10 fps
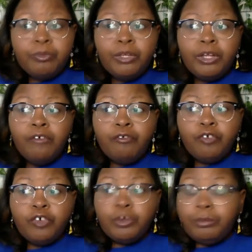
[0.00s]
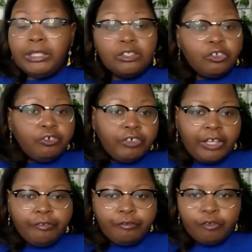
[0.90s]
for me to create
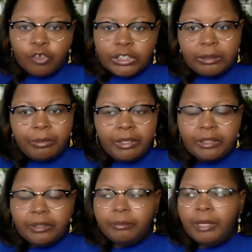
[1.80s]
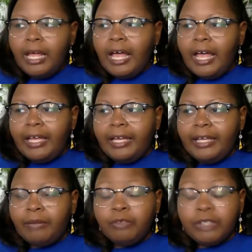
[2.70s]
for some of them. And
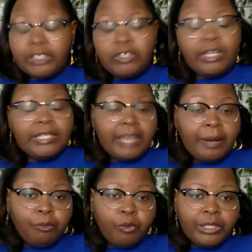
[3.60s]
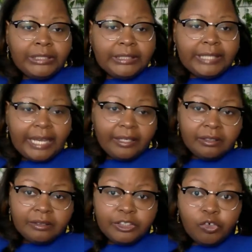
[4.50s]
I'm really trying to tap more into tech.
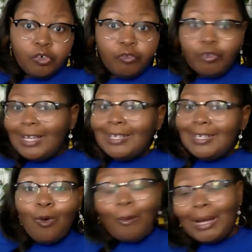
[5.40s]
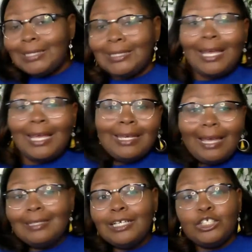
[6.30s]
So all my tech
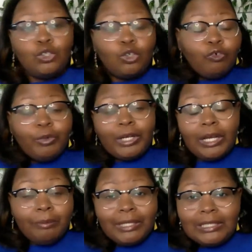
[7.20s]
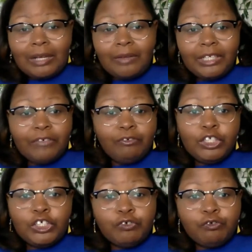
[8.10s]
software companies out there, if you're
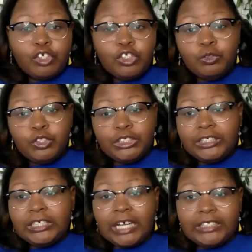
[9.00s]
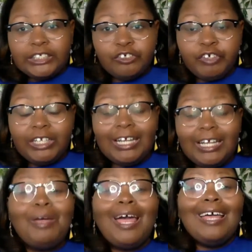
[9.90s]
looking for a UGC content creator, I'm
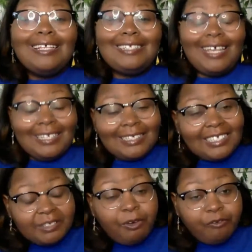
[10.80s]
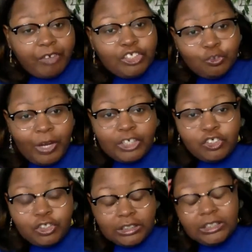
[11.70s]
an ed tech professional
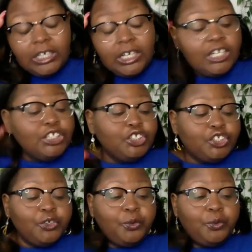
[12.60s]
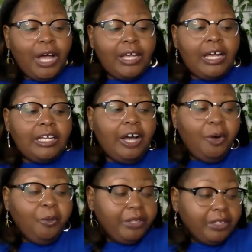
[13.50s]
actually. So I come
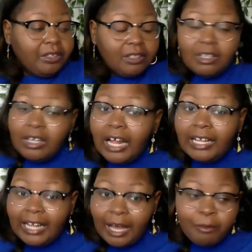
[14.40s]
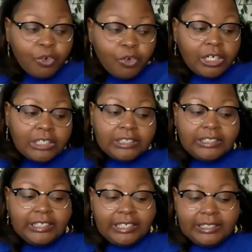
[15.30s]
with a lot more
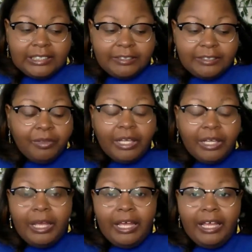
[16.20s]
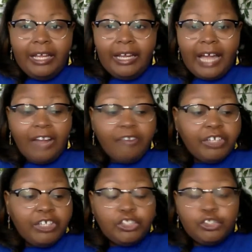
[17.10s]
understanding, and I
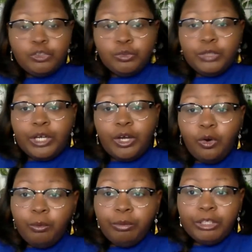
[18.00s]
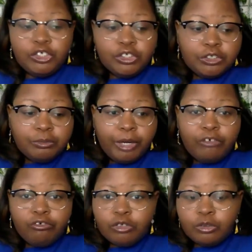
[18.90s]
already do like a whole bunch of
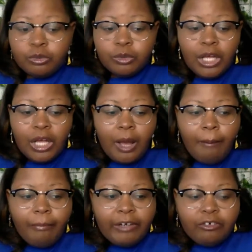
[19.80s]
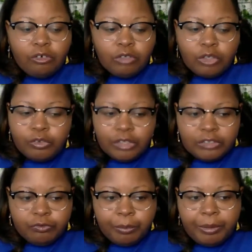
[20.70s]
micro learnings
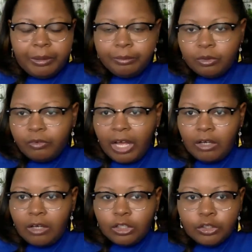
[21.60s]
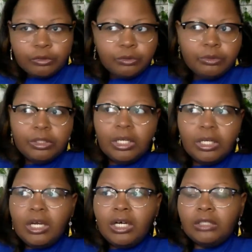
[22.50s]
for people of how to learn
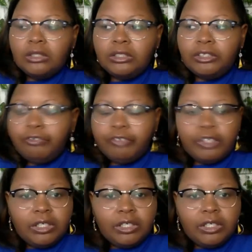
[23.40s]
different